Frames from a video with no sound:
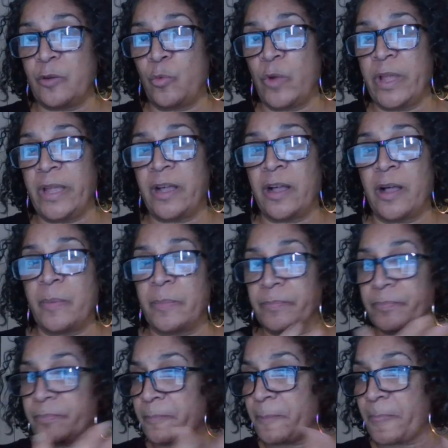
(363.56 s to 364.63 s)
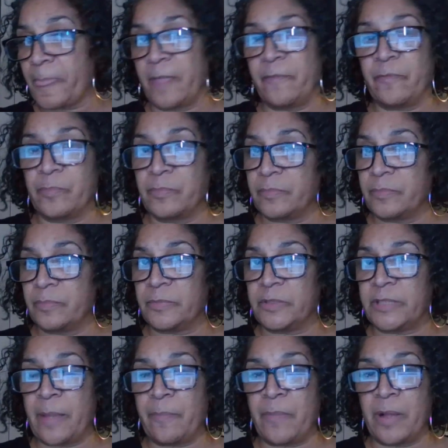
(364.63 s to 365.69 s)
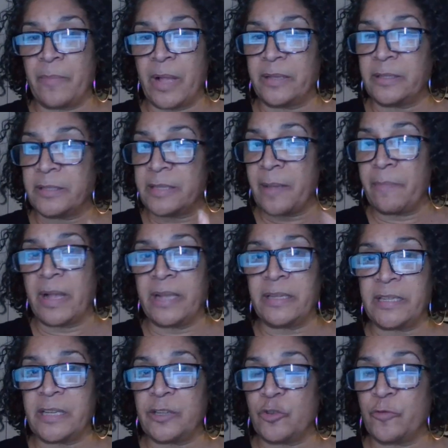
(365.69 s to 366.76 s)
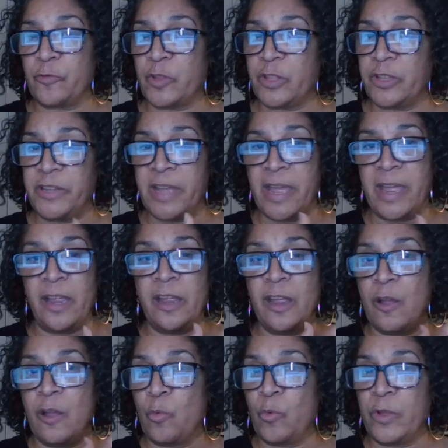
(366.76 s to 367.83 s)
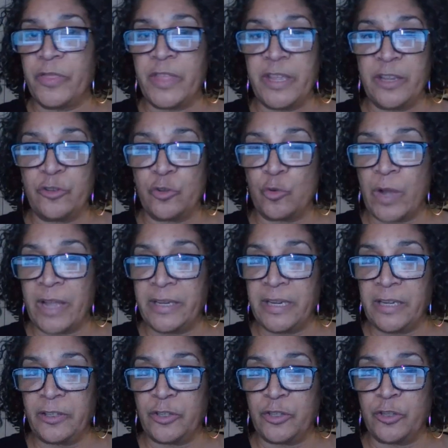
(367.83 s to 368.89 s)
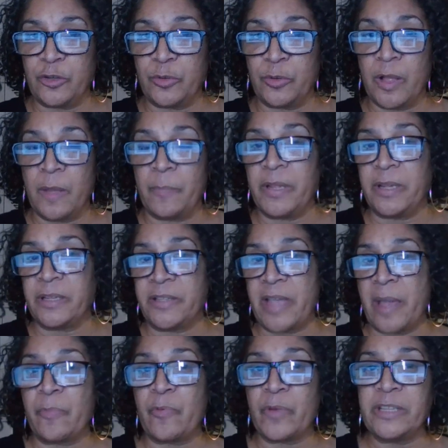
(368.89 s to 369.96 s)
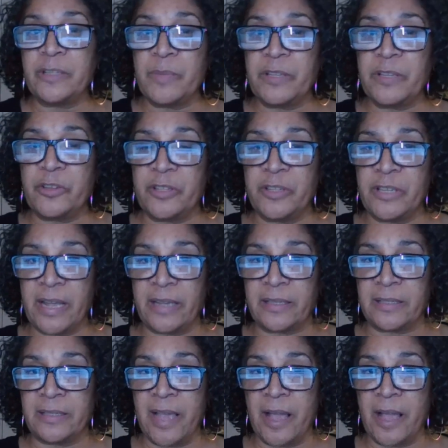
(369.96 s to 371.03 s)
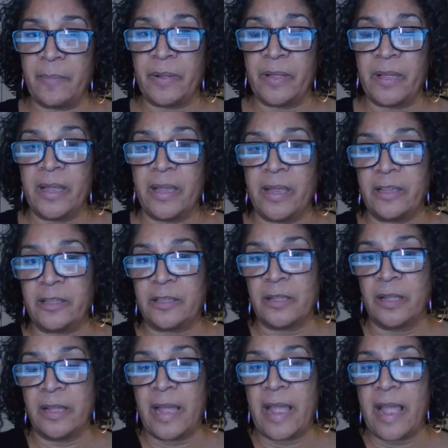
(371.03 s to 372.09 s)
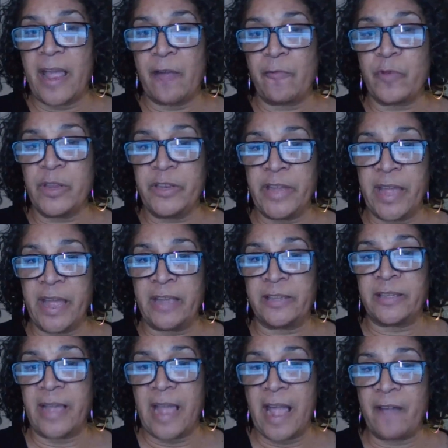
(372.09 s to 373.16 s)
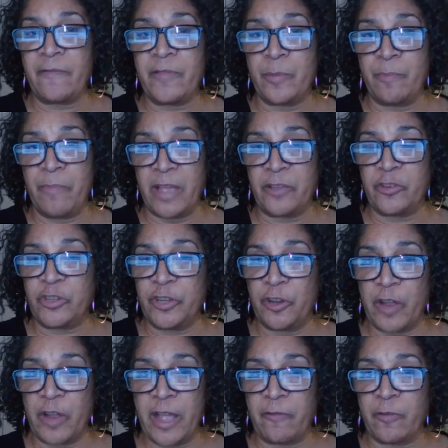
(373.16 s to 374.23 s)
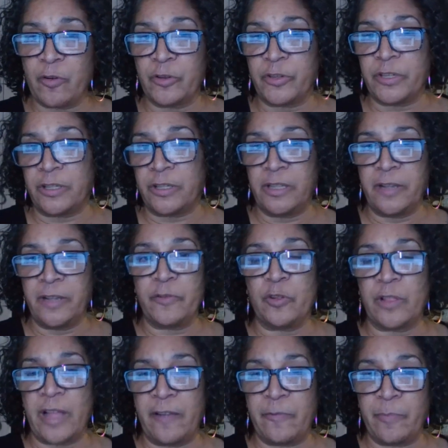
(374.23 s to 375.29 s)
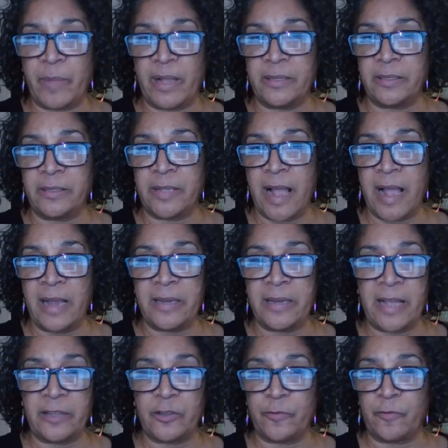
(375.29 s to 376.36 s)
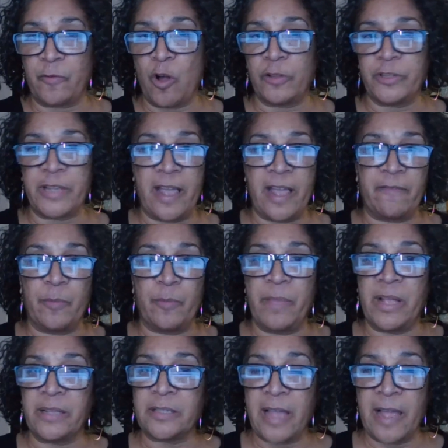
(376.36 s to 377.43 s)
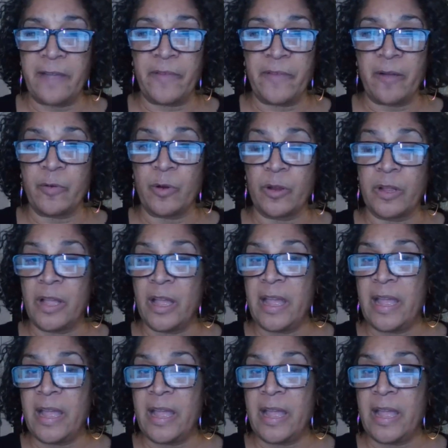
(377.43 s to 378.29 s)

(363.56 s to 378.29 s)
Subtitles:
going to wake up, set my intention for the day. What things do I need to do? Because that brings me to the next step. Is every day to have the best year ever, to live your life by design, not default, to have the best life ever.